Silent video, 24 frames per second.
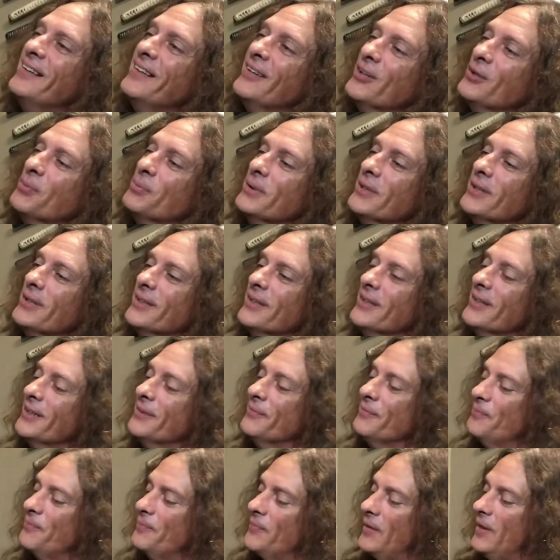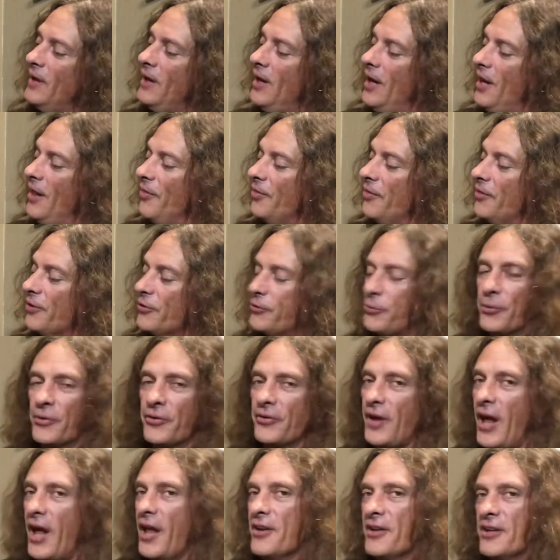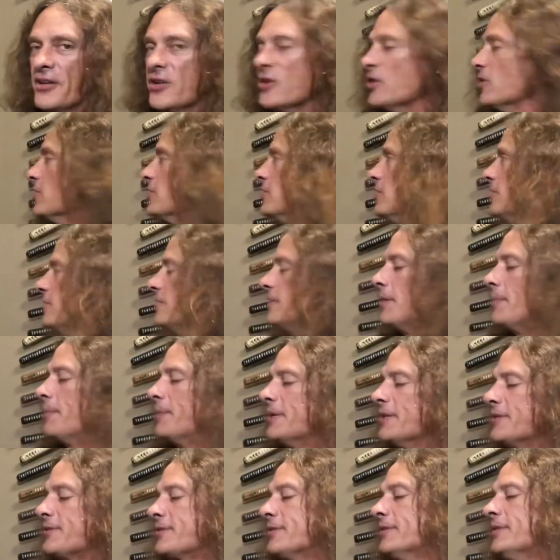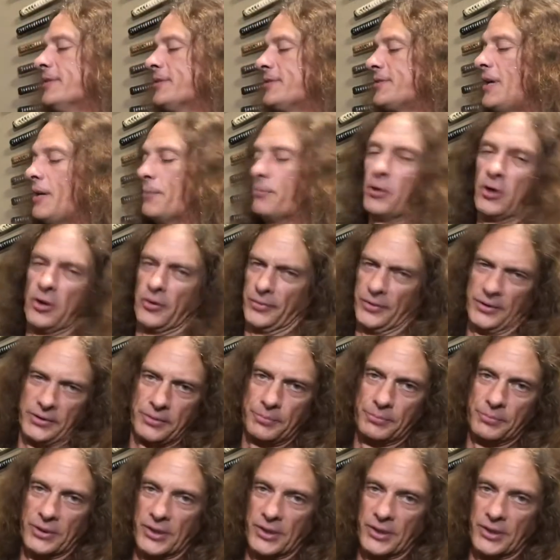but this one's not near. I mean, it's not perfect, but